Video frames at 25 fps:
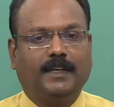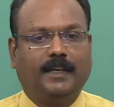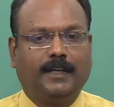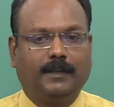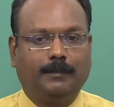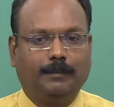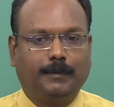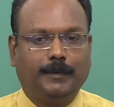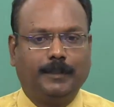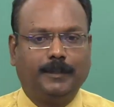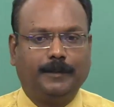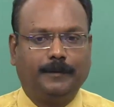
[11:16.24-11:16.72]

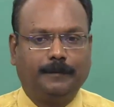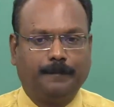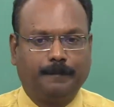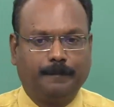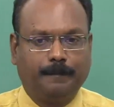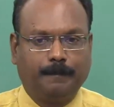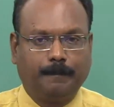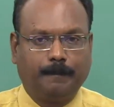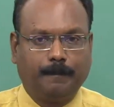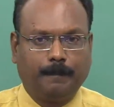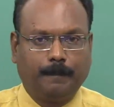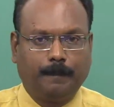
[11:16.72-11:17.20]
can be.
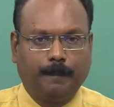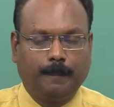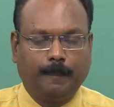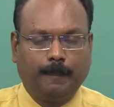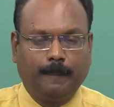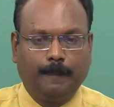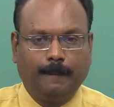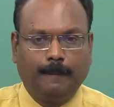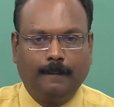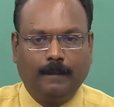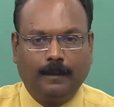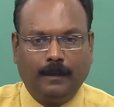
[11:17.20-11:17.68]

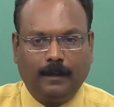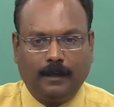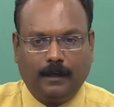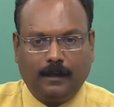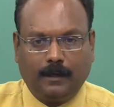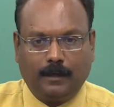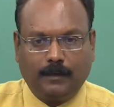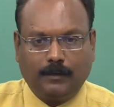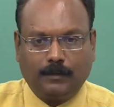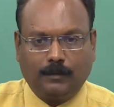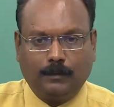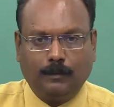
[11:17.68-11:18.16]

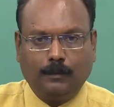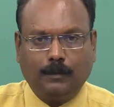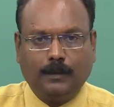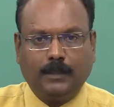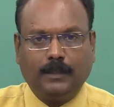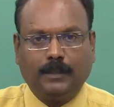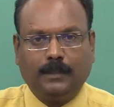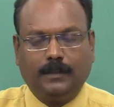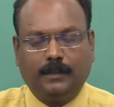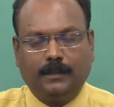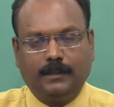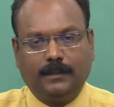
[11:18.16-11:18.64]
Let us look
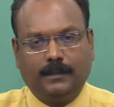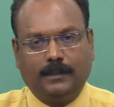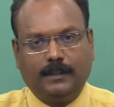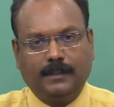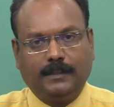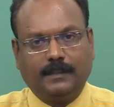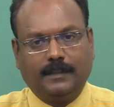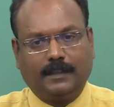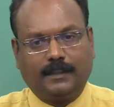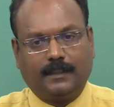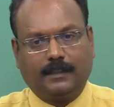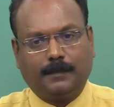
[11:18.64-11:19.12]
at
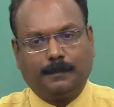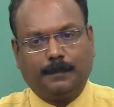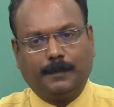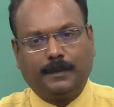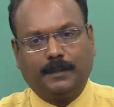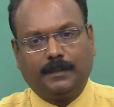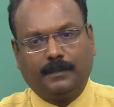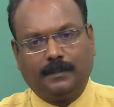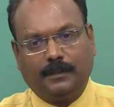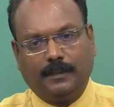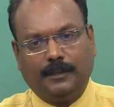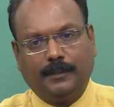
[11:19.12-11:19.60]
these
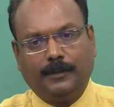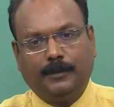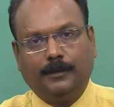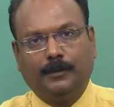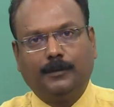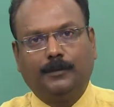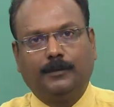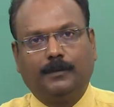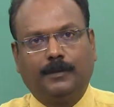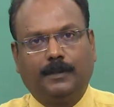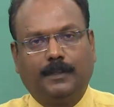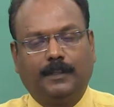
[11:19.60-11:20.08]
aspects
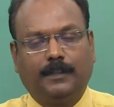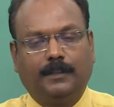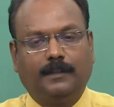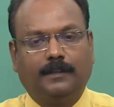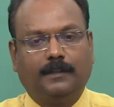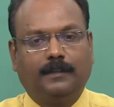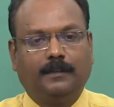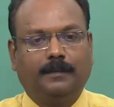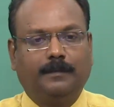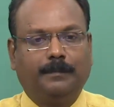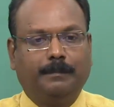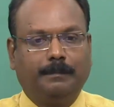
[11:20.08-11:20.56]
individually.
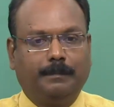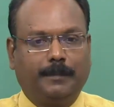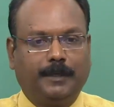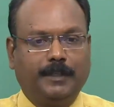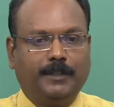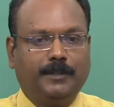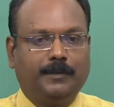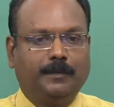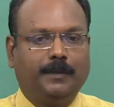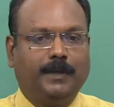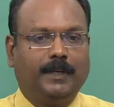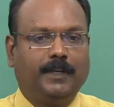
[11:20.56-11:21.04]

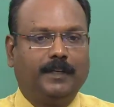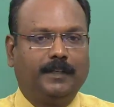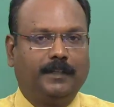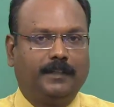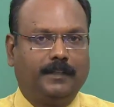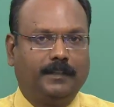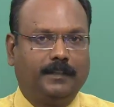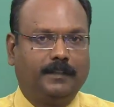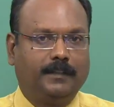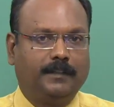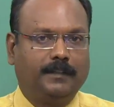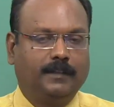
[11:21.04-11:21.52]

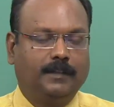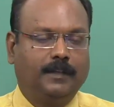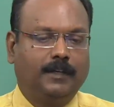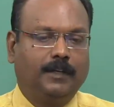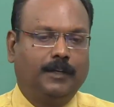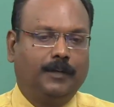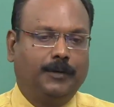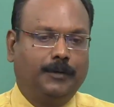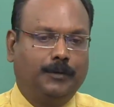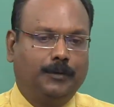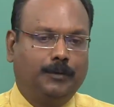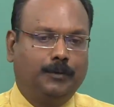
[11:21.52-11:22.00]
Punctuality,
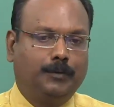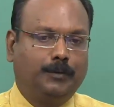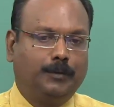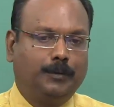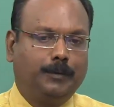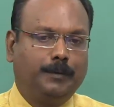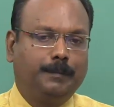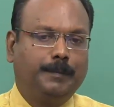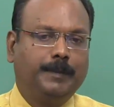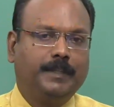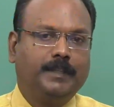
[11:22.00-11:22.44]
you should